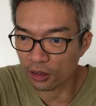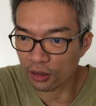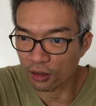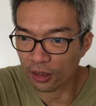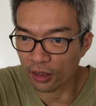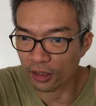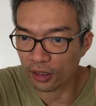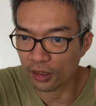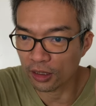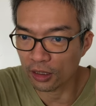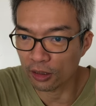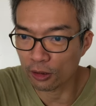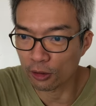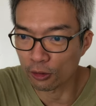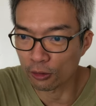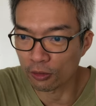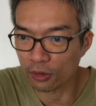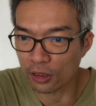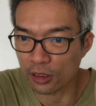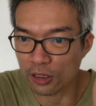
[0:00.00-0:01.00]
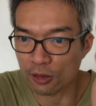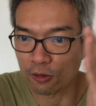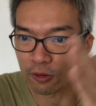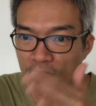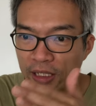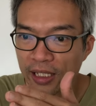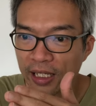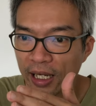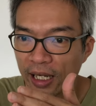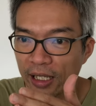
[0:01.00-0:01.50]
It is
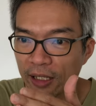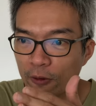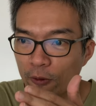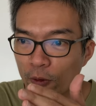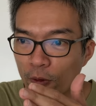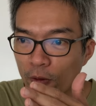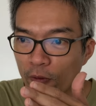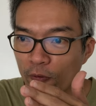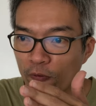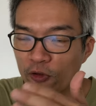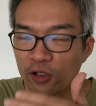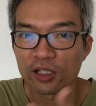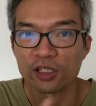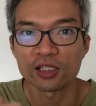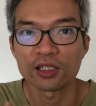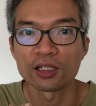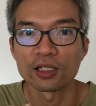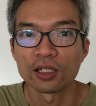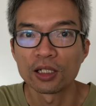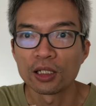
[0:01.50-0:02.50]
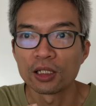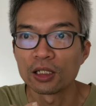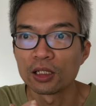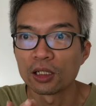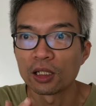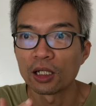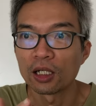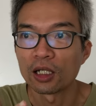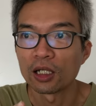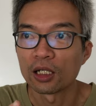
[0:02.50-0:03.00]
looking at first
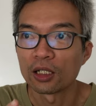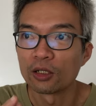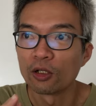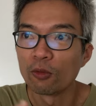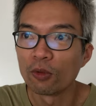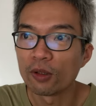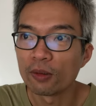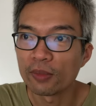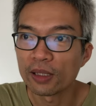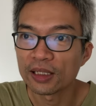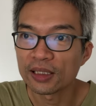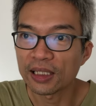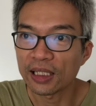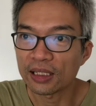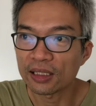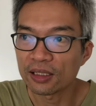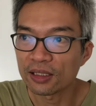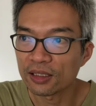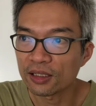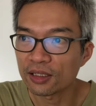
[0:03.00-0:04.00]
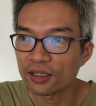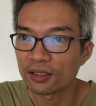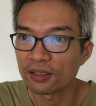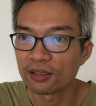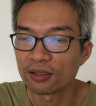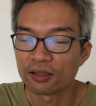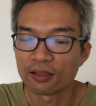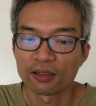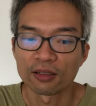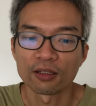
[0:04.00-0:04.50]
nobleman sectors,
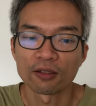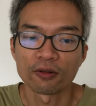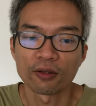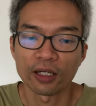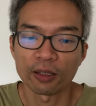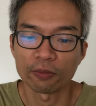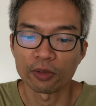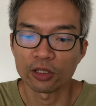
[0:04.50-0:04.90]
right?